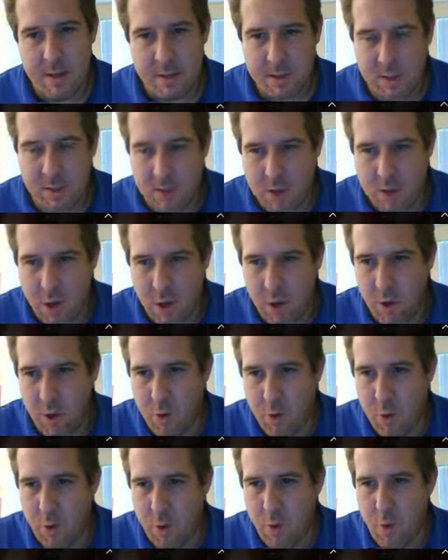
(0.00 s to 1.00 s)

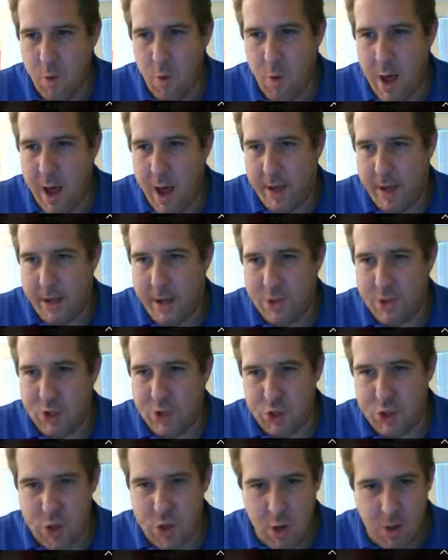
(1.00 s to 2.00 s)
So I can
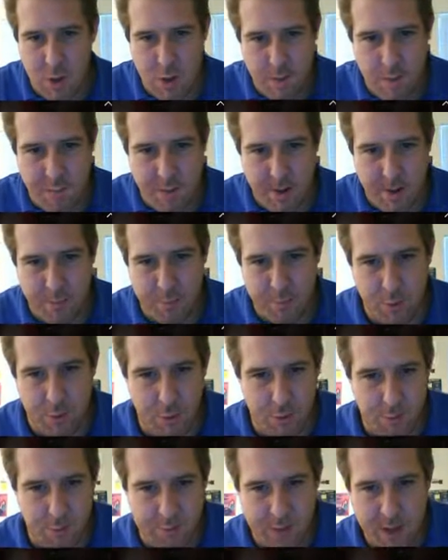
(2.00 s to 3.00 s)
show you if I
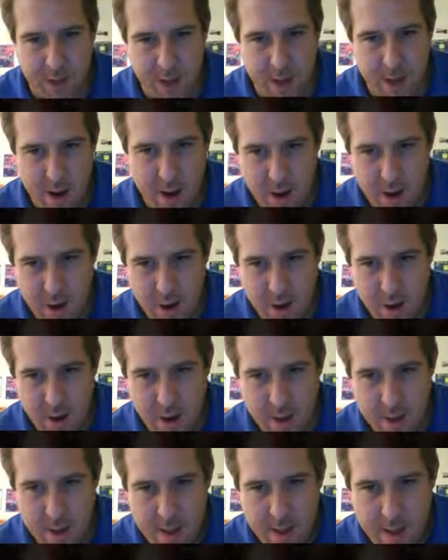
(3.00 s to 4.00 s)
pull over
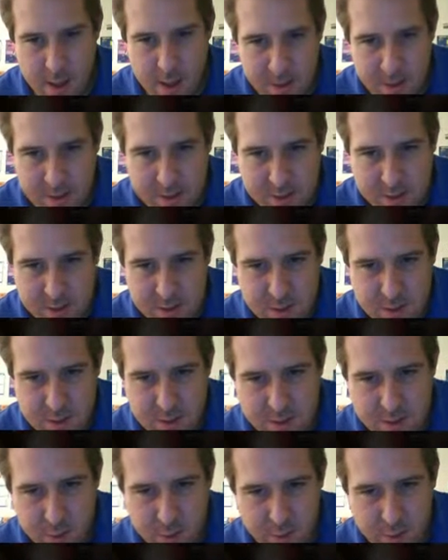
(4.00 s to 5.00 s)
here. Here's an
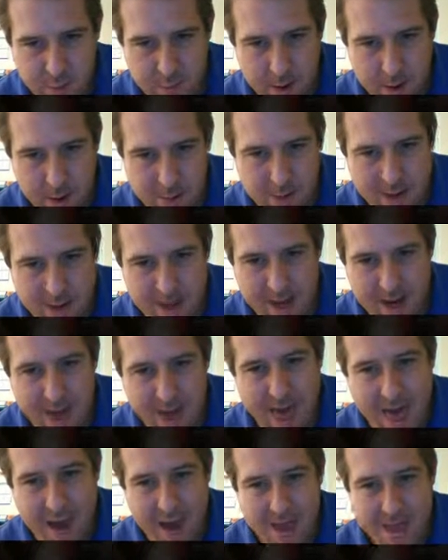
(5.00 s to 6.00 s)
expression that will represent
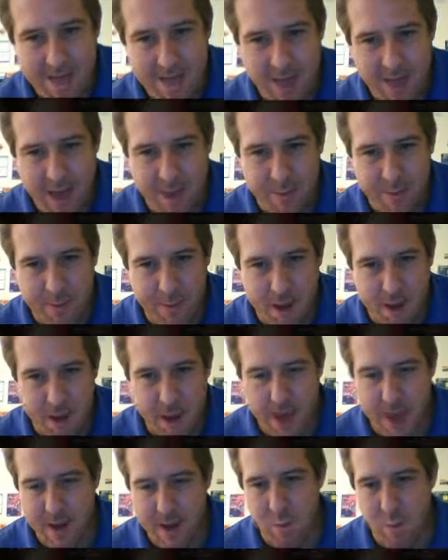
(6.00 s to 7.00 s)
any length
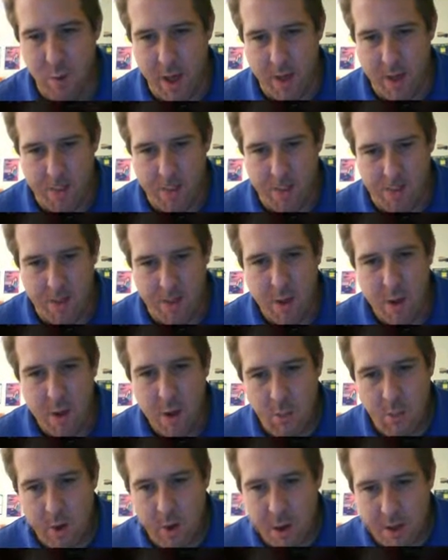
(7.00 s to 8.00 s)
and any width.
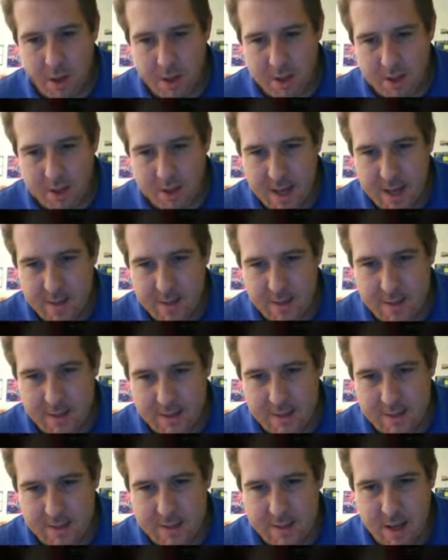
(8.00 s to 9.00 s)
We already said that
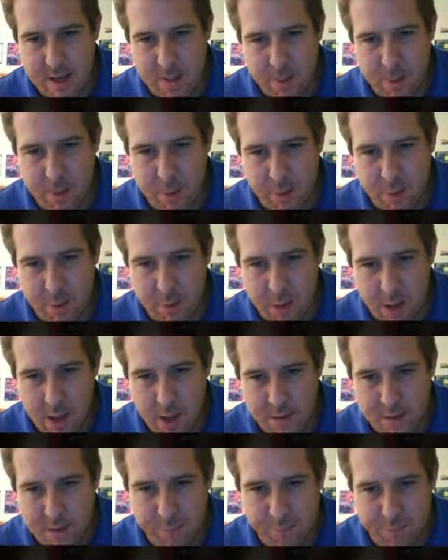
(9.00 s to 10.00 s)
this is W
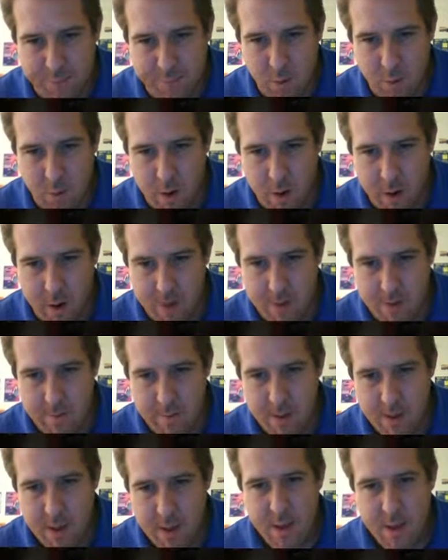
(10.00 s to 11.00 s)
plus 4.
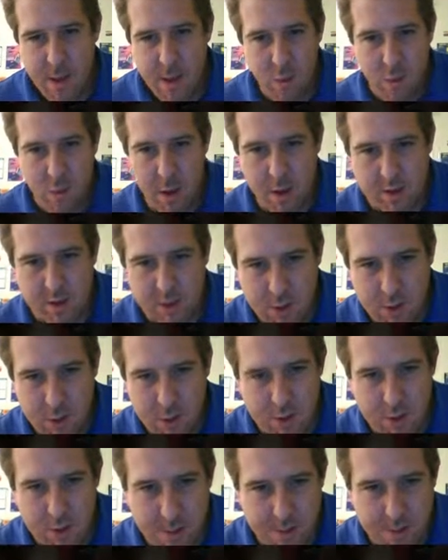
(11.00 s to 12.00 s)
We also
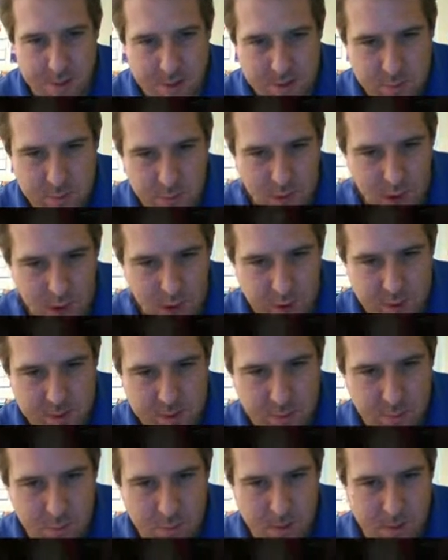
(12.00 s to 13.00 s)
know that this would
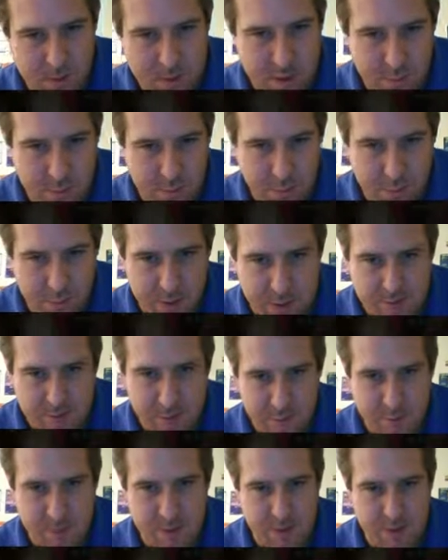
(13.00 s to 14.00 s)
also be W plus
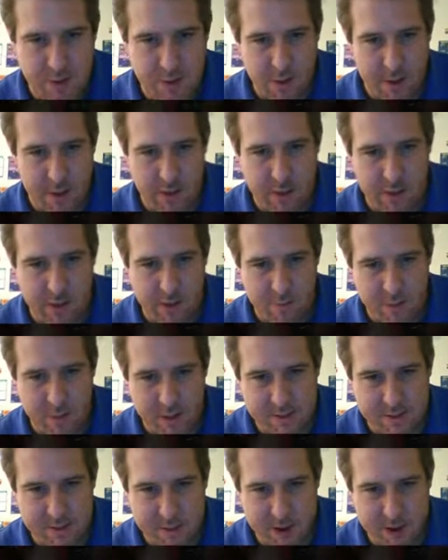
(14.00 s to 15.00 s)
4. Sorry, I kind of
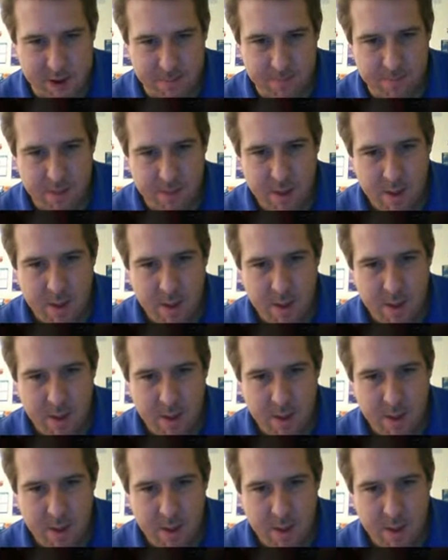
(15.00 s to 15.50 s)
missed there.